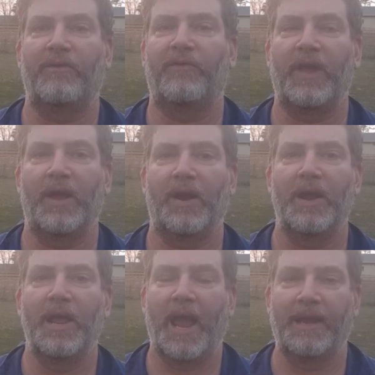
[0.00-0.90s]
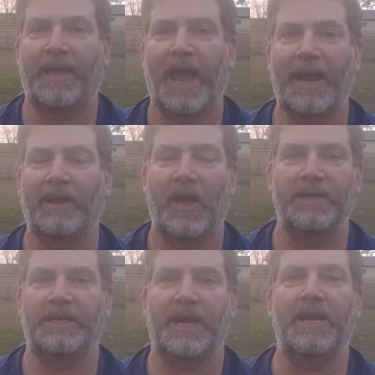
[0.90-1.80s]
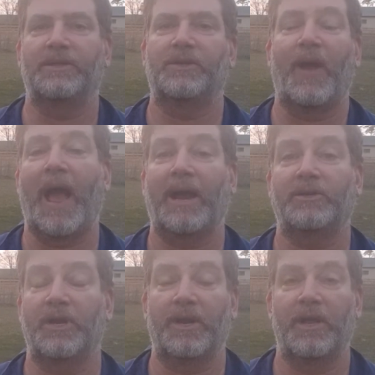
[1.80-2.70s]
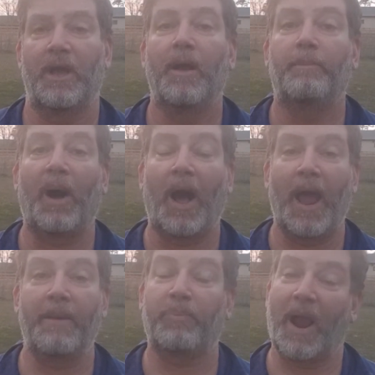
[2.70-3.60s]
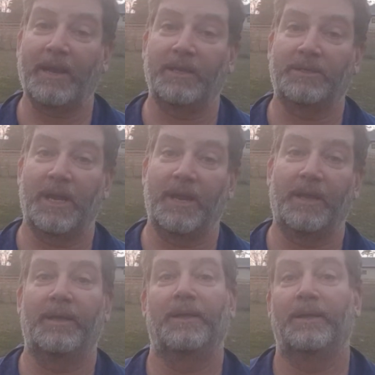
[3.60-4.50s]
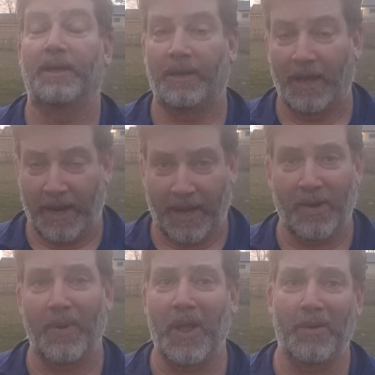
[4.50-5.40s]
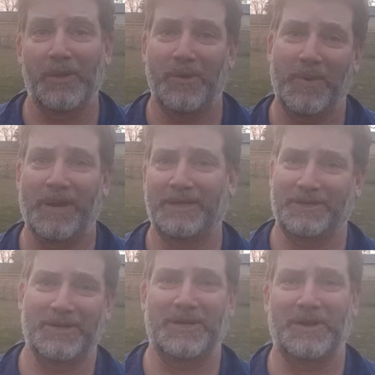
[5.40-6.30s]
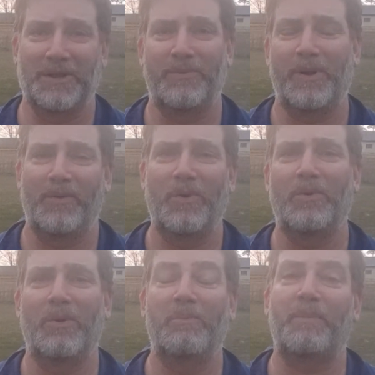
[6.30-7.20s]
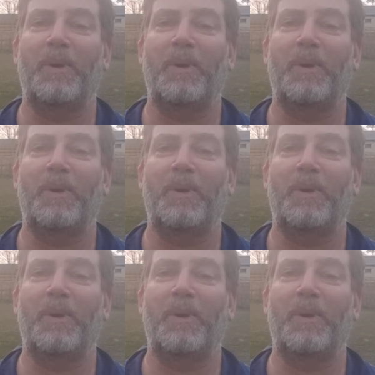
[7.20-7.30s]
fear and catalyze it into action by practicing, and here we go a little bit, it's going to sound a little bit of woo-woo, but